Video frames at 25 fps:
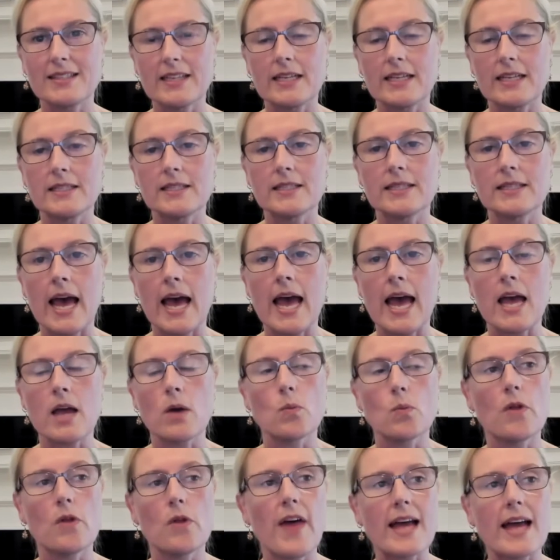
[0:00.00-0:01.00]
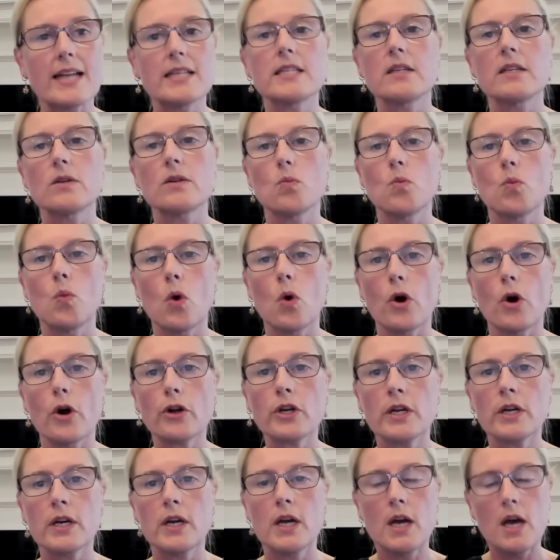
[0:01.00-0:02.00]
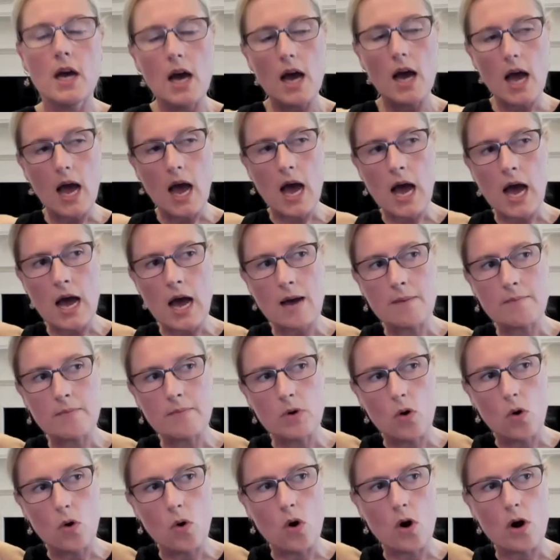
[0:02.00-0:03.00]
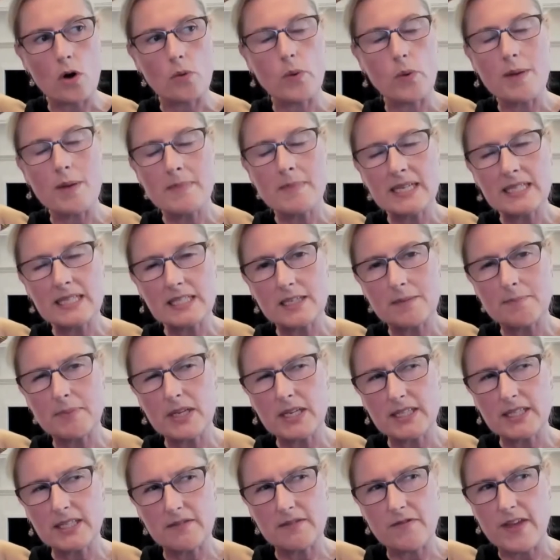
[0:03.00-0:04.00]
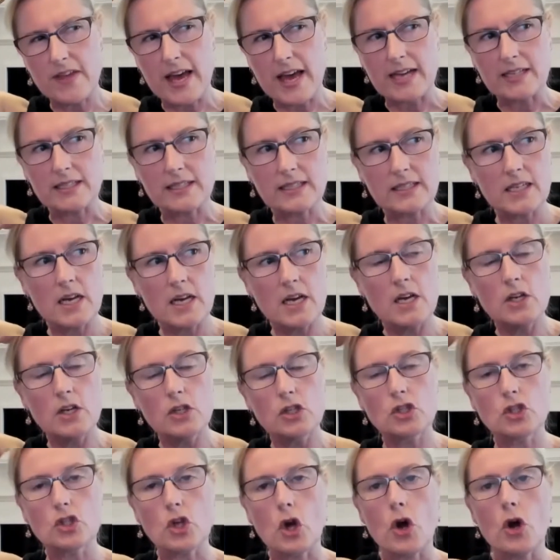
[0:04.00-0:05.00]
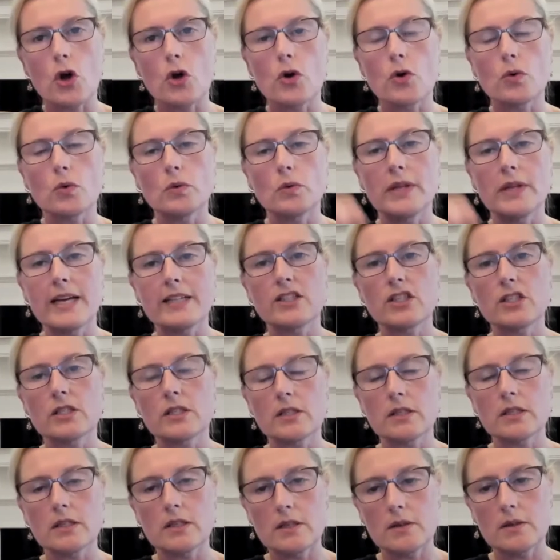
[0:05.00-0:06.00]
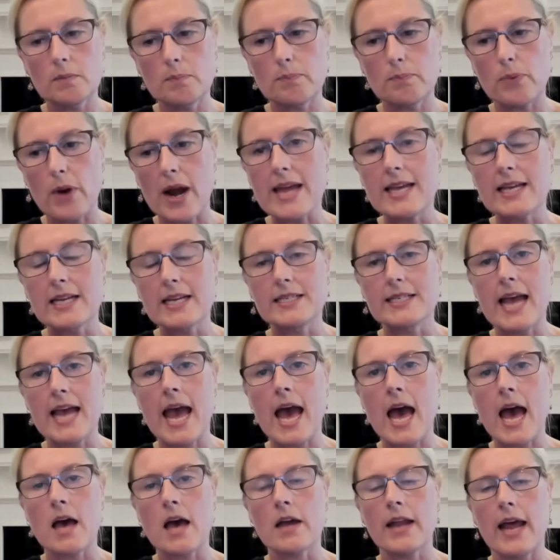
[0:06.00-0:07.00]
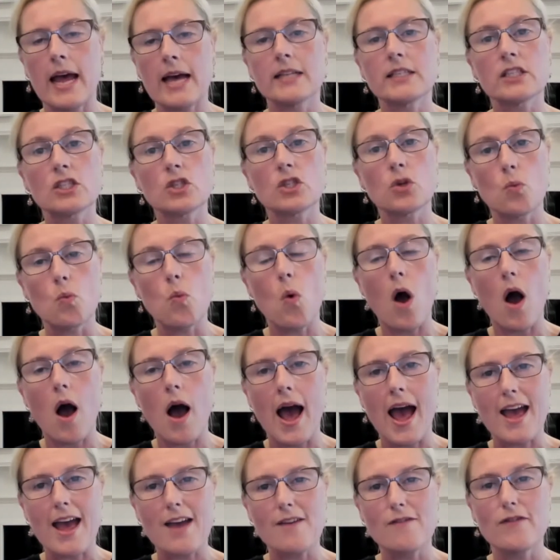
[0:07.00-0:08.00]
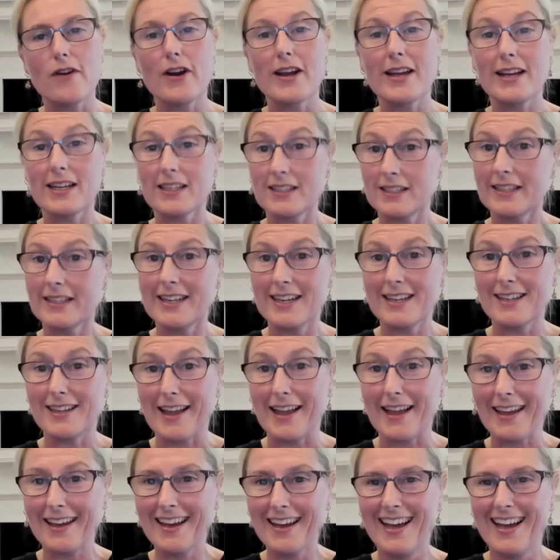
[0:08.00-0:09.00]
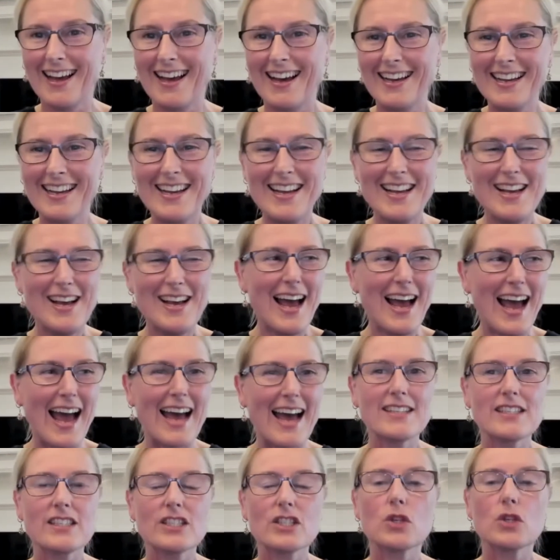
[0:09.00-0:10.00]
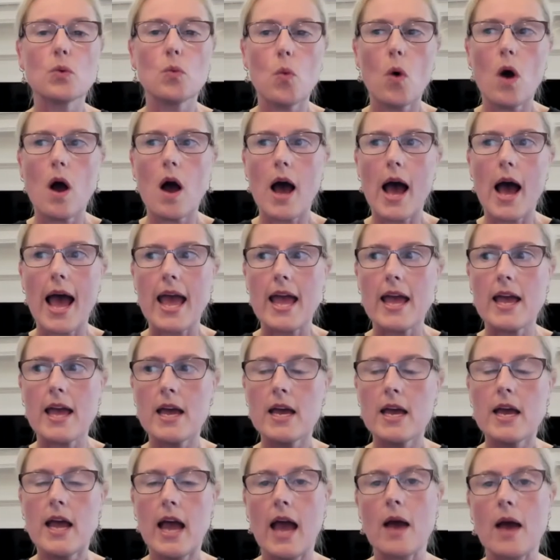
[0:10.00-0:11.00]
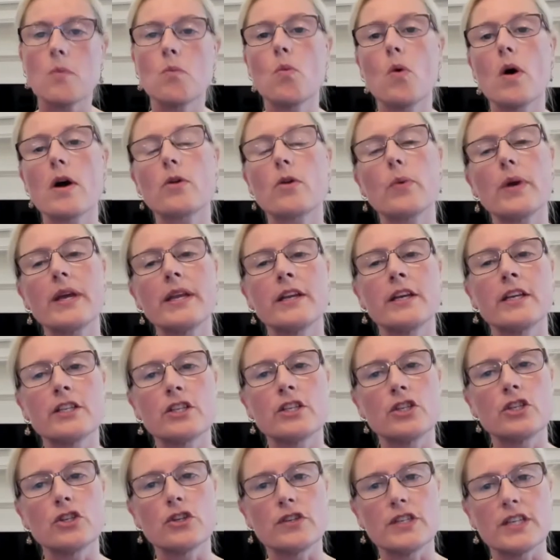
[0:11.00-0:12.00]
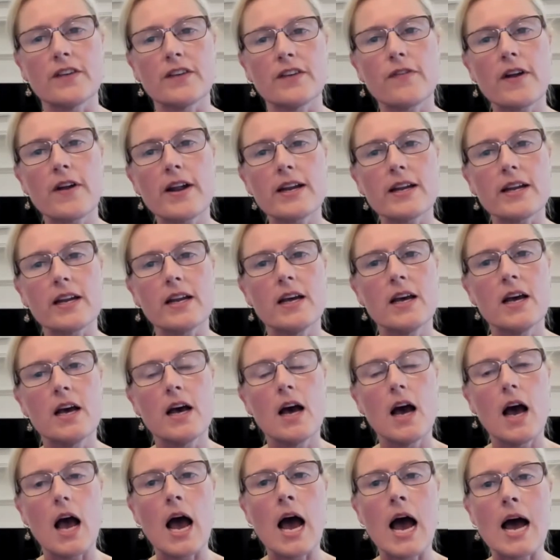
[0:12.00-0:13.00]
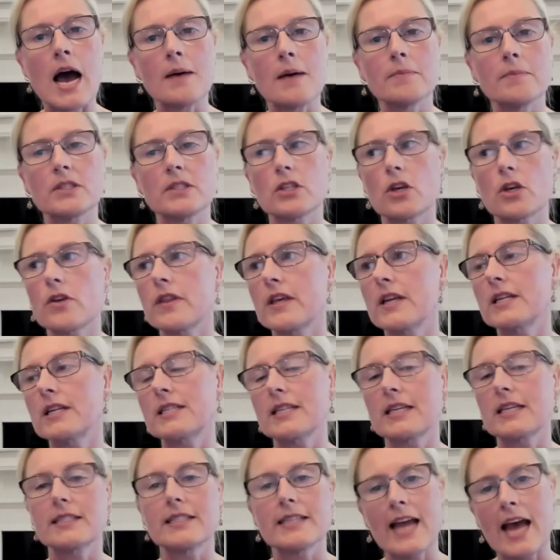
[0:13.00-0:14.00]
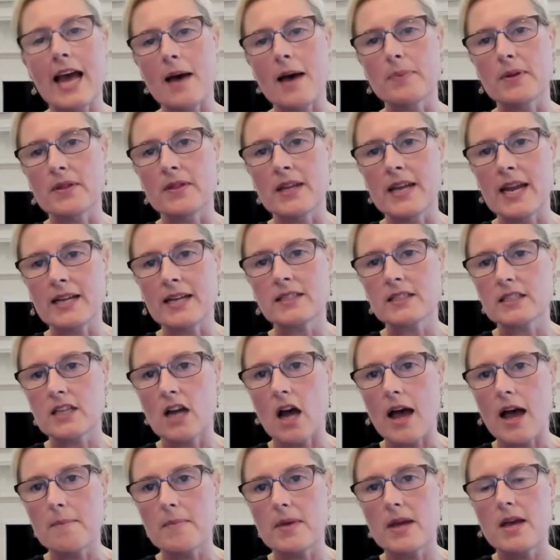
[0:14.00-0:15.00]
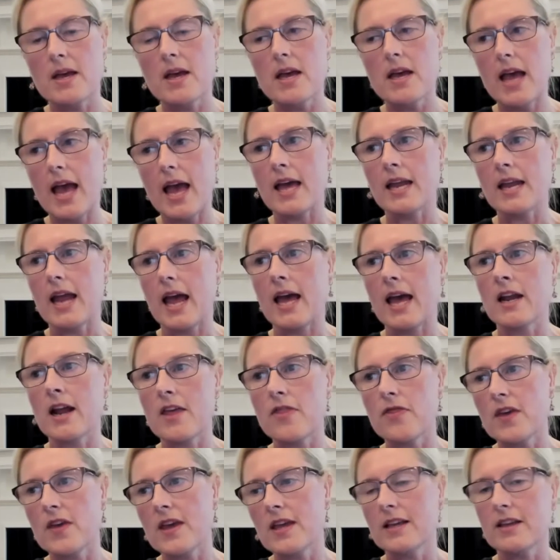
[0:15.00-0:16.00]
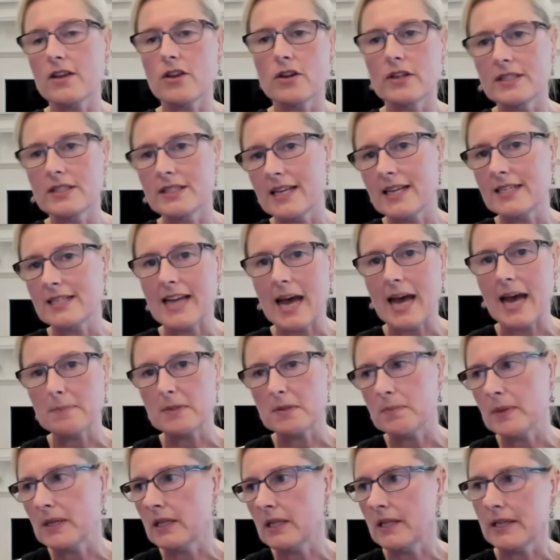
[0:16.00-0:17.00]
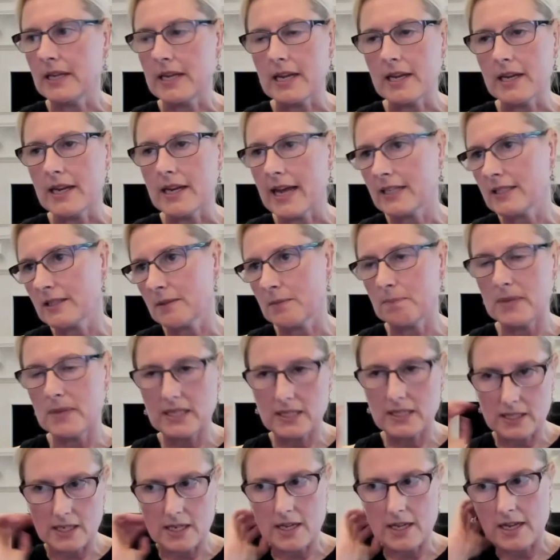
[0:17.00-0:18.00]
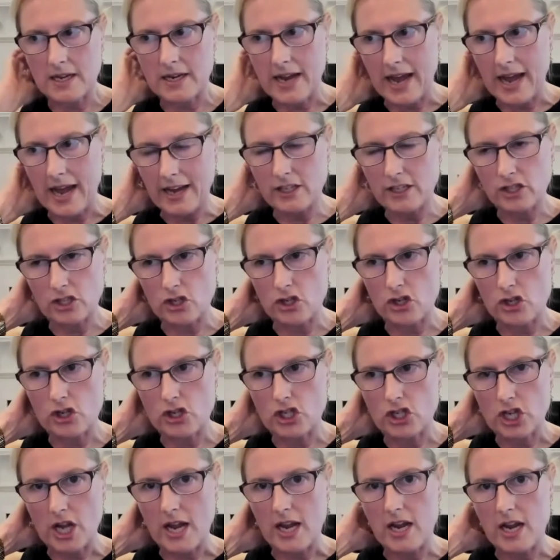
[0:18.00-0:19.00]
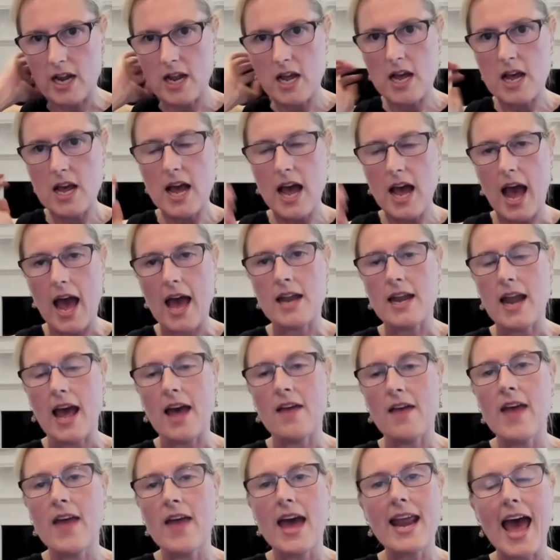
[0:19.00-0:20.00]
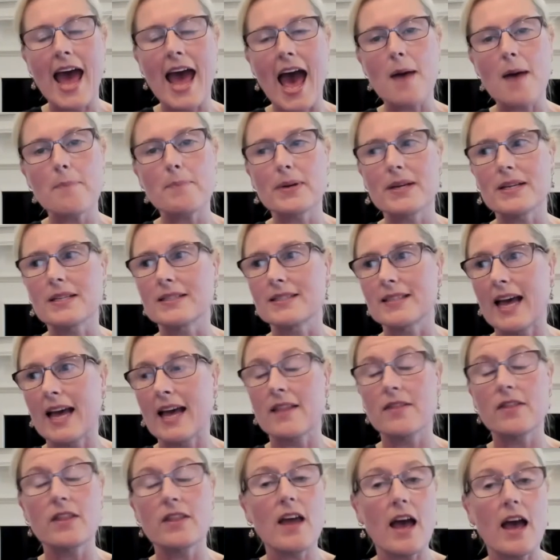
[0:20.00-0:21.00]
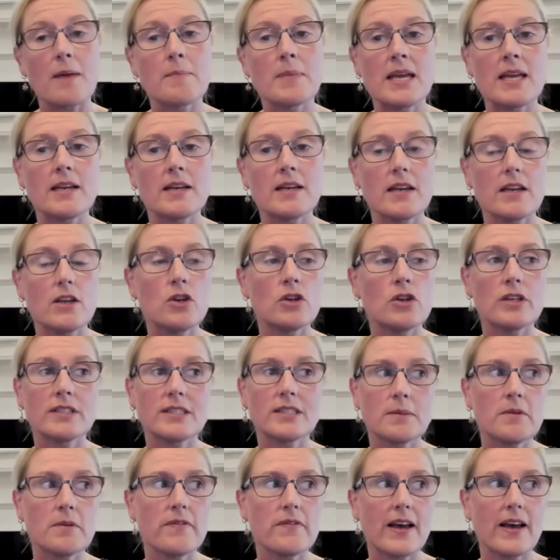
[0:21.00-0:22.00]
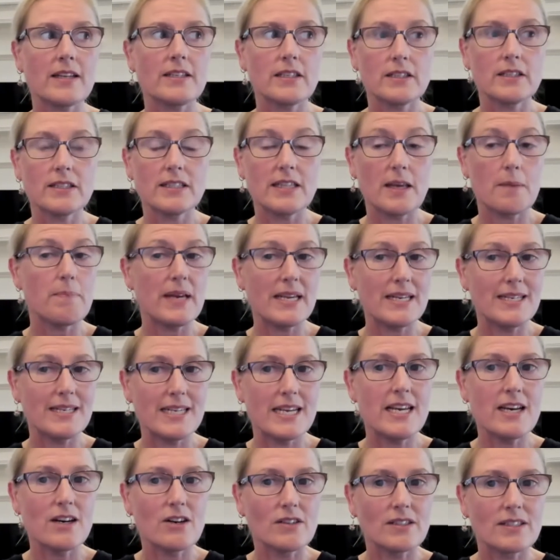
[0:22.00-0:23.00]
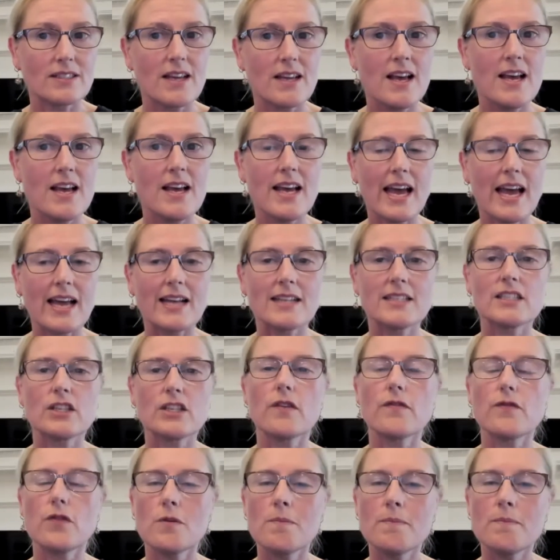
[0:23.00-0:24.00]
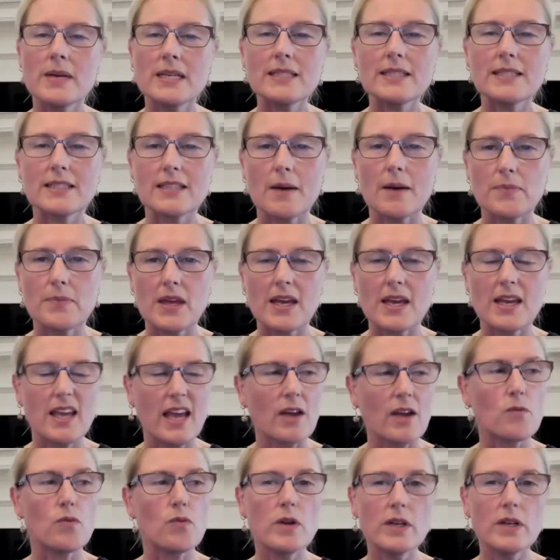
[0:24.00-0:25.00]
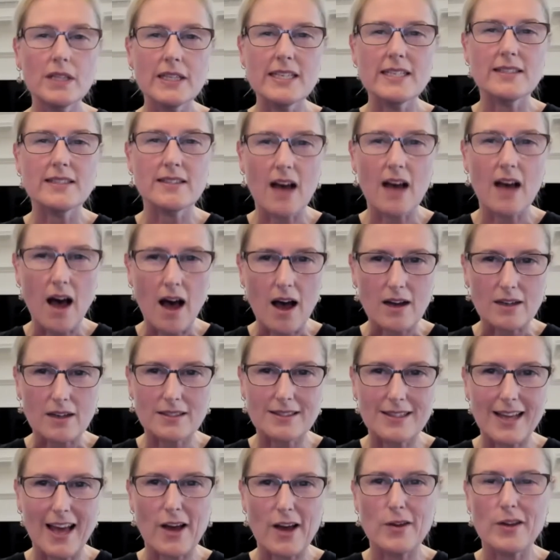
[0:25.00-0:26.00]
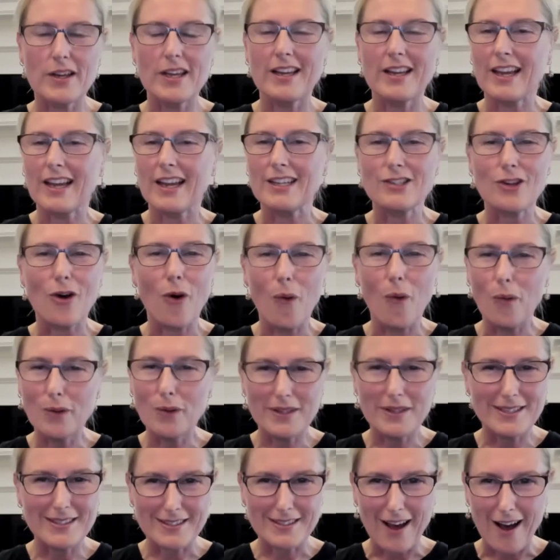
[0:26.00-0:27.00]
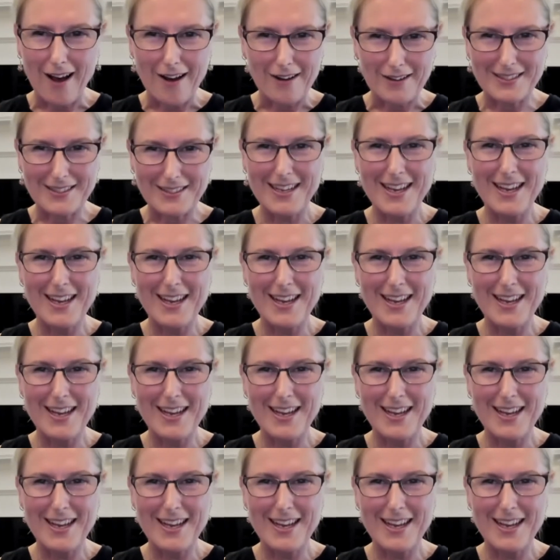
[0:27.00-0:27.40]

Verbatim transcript: it's saying, well, that didn't work, um, or we missed it because of this. So let's break it down as to why, very clinically, mm-hmm. as to why and what do we need to do different um, so that it doesn't happen the next time. And, and I think, you know, it's adaptability and ex- mixing in execution. And, and that happens. And I mean, you know, some of our deals, they're big deals. And so if you miss something, it really sucks. I mean, it totally sucks. And when you